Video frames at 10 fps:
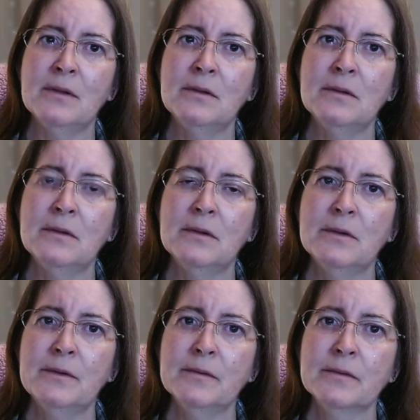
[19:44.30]

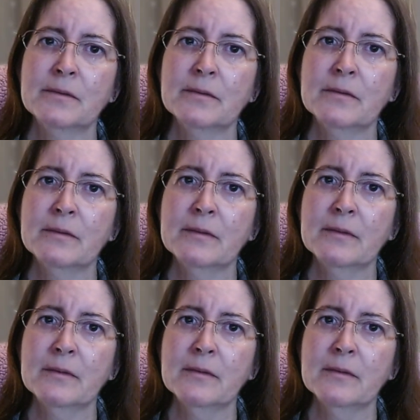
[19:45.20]
Nothing is said.